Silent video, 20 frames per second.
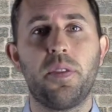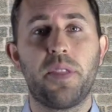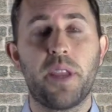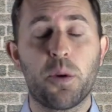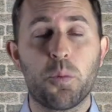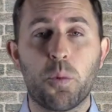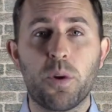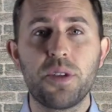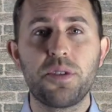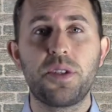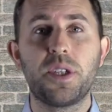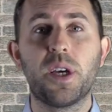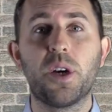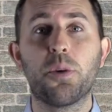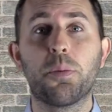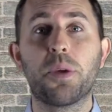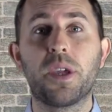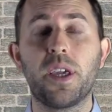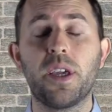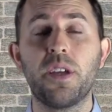that wants to
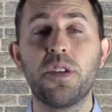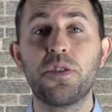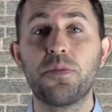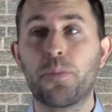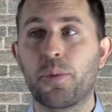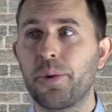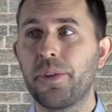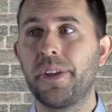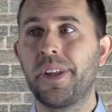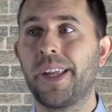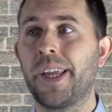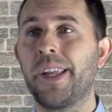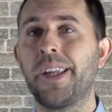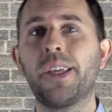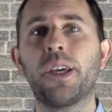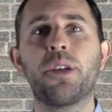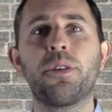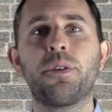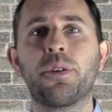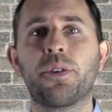help kids more than
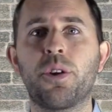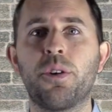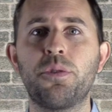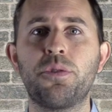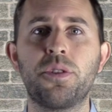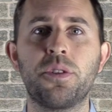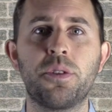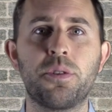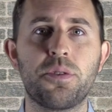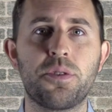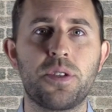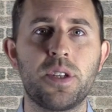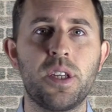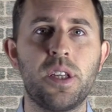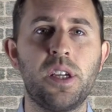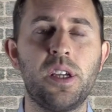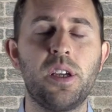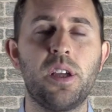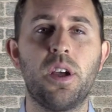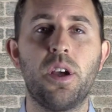any other coach in your
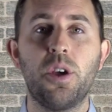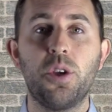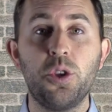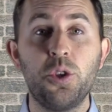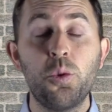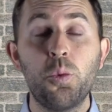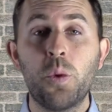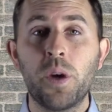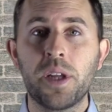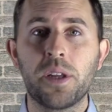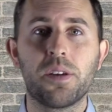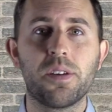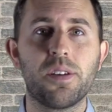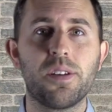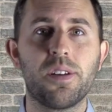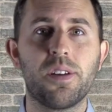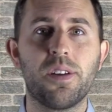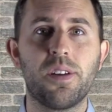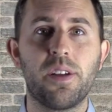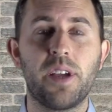city, you win
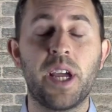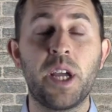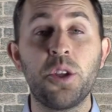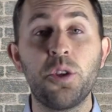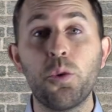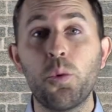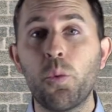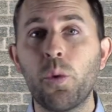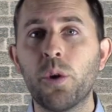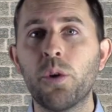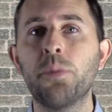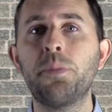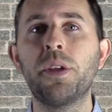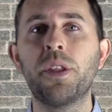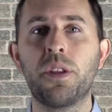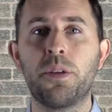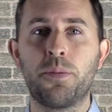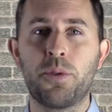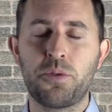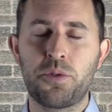and you will
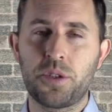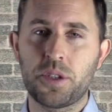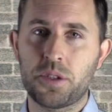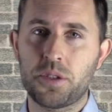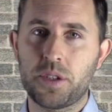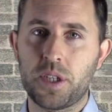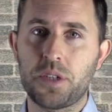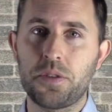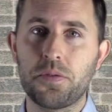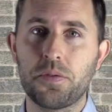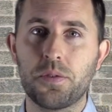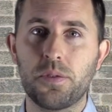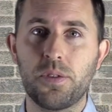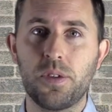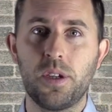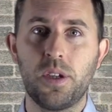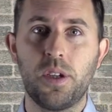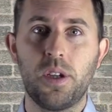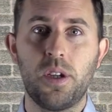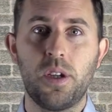be the most
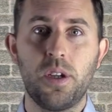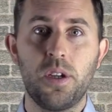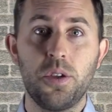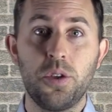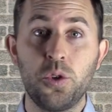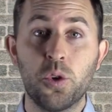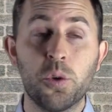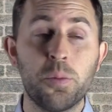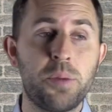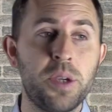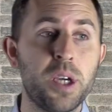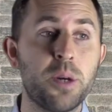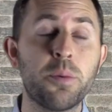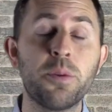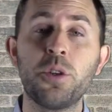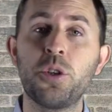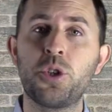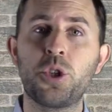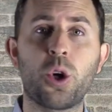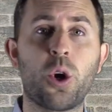successful. You'll be
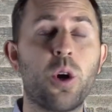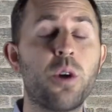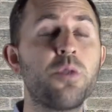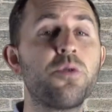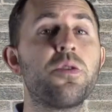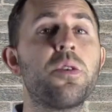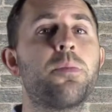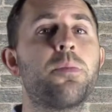able to charge